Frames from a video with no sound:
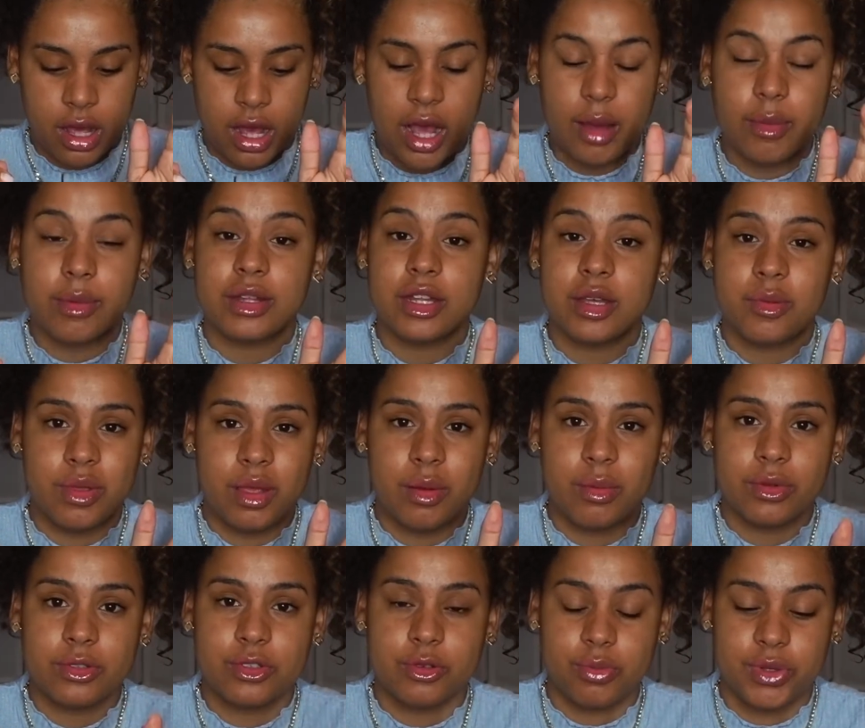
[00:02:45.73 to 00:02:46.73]
I'm gonna be
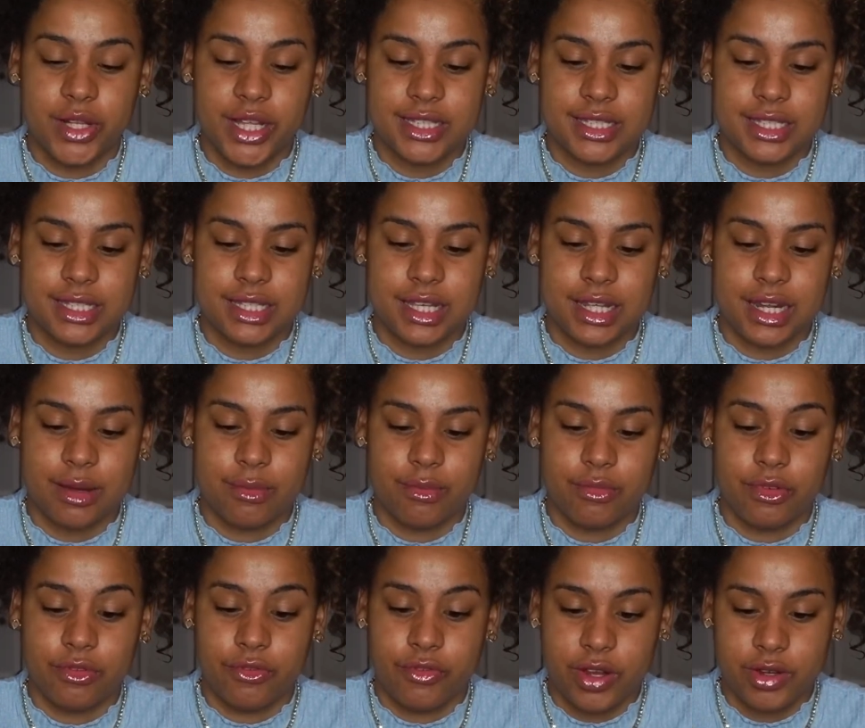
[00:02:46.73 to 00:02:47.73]
able to plant it, and I'm
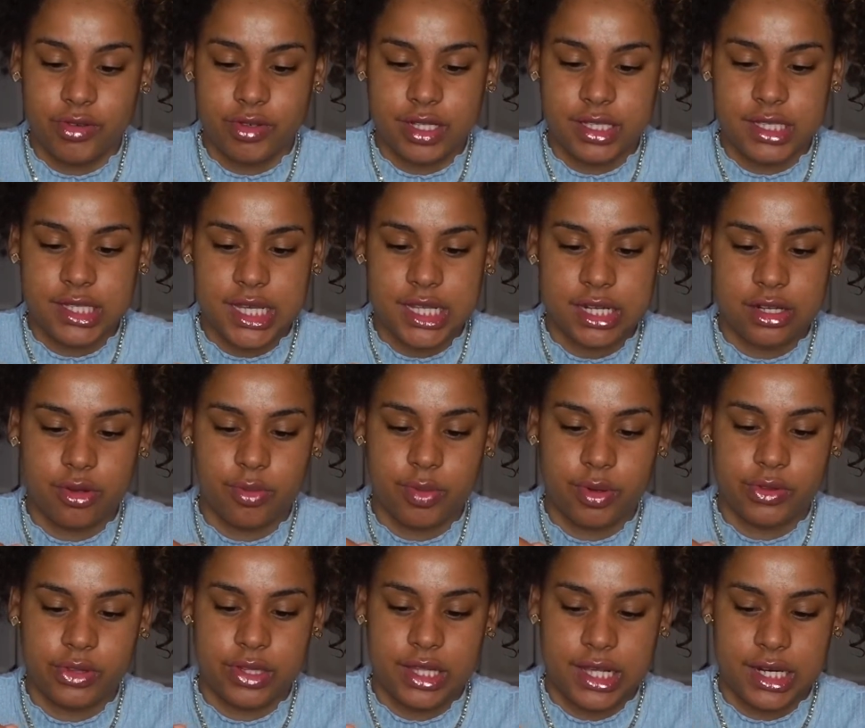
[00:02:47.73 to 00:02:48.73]
very excited
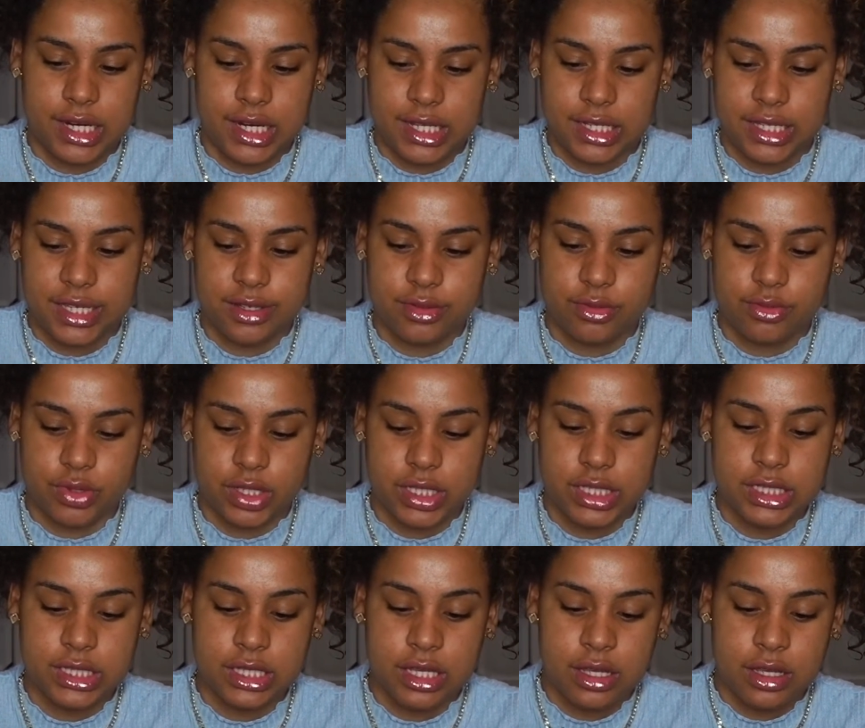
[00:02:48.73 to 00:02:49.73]
about that, and I can't
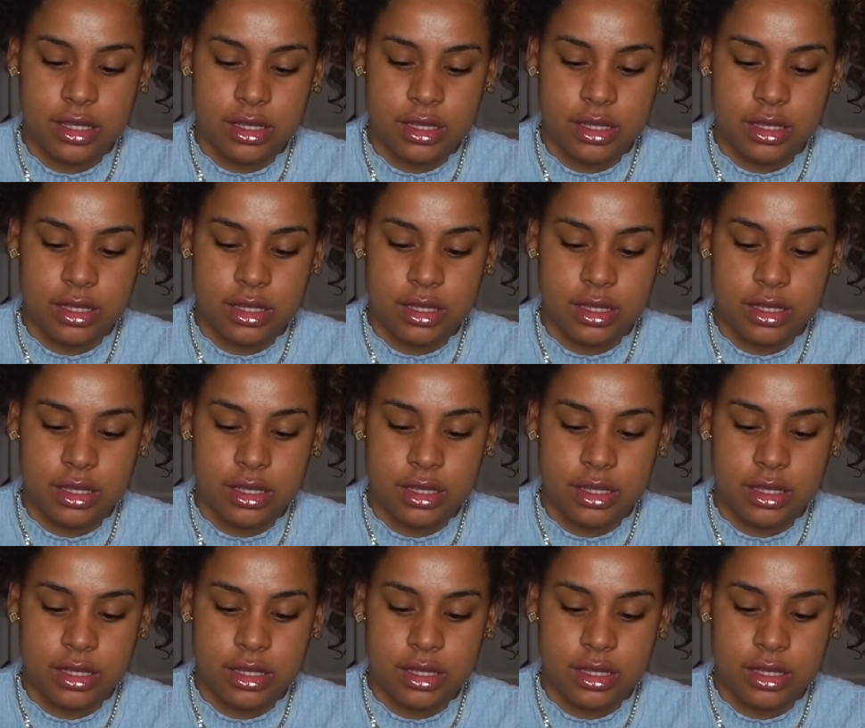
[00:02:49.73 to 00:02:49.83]
wait.